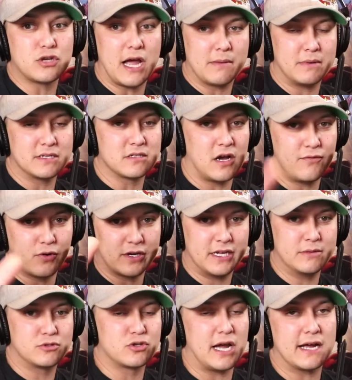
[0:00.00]
My software keeps
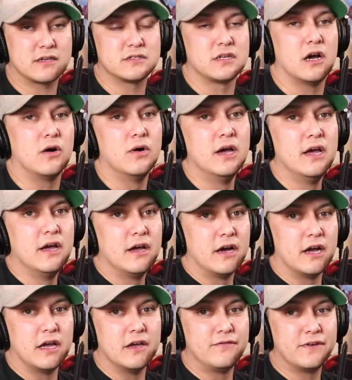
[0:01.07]
track. So
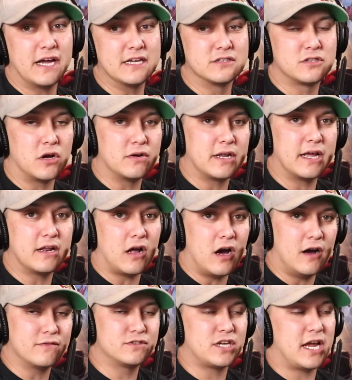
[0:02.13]
if you guys donate off
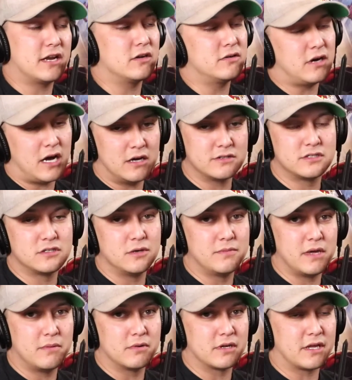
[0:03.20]
channel, I'll still be
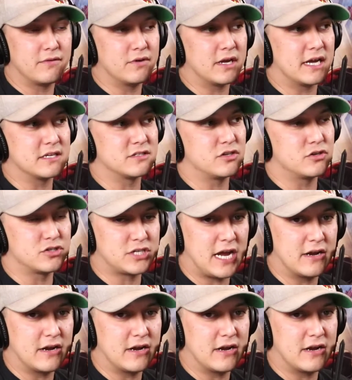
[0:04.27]
able to give you guys your shout out